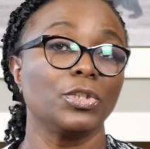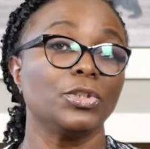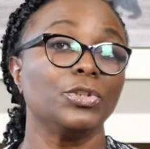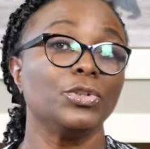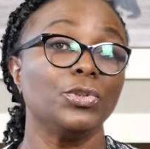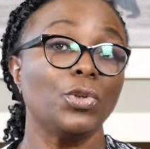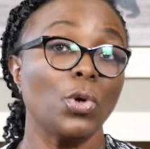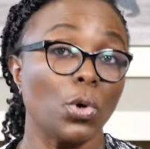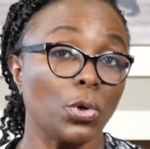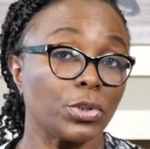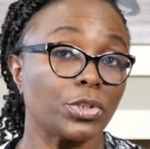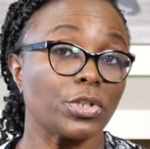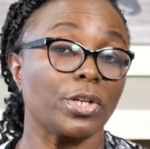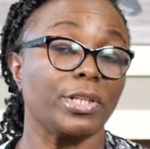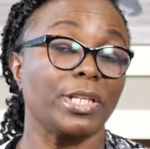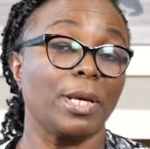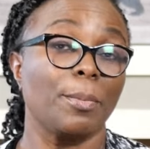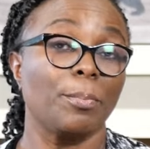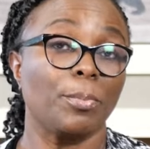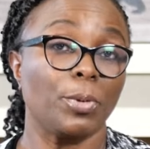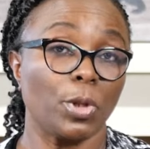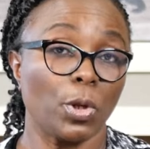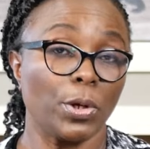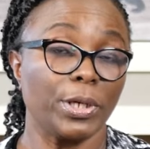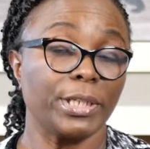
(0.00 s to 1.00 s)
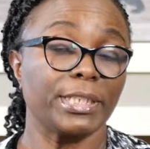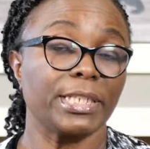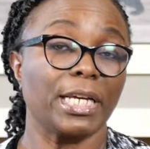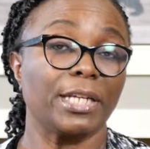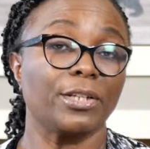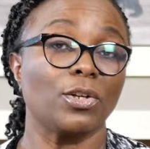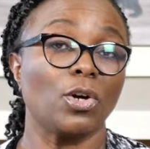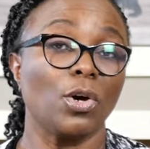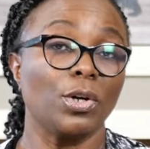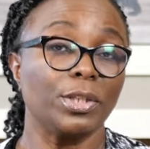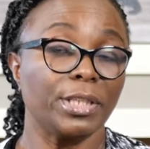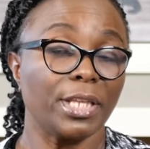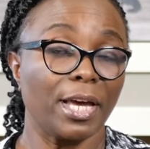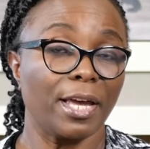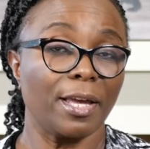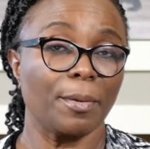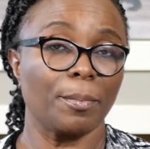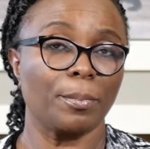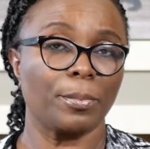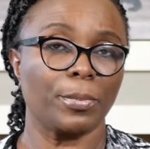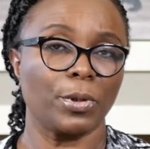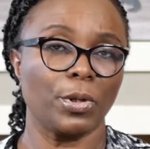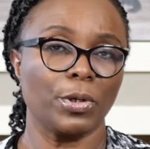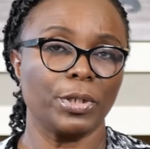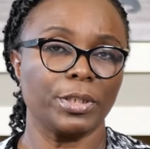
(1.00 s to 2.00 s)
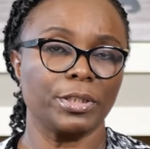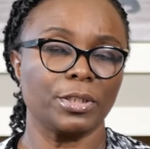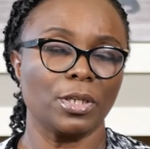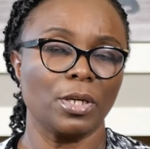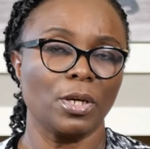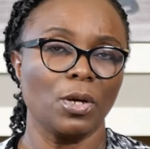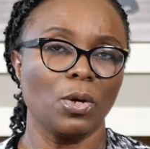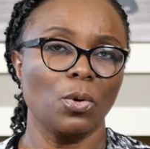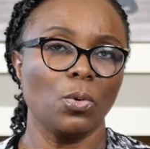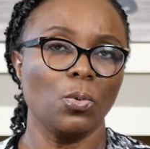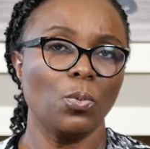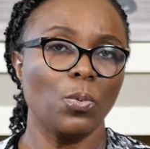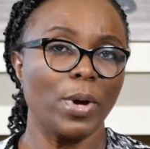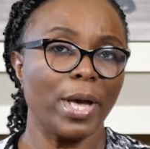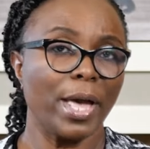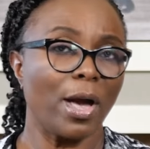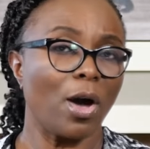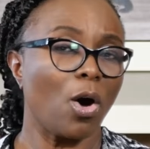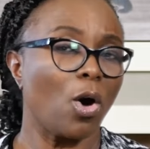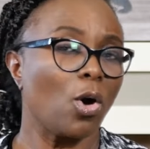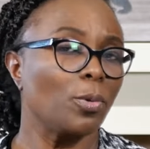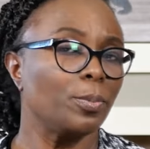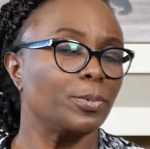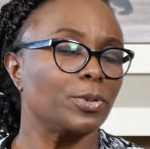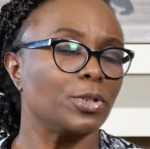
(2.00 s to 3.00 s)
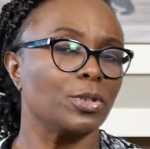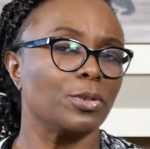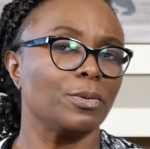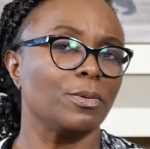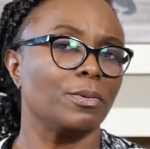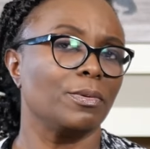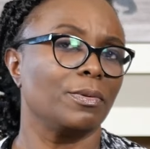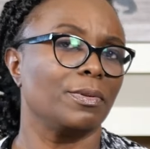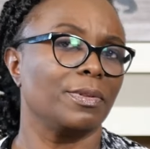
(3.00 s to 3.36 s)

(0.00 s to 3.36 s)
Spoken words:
Those unemployed and underemployed were up to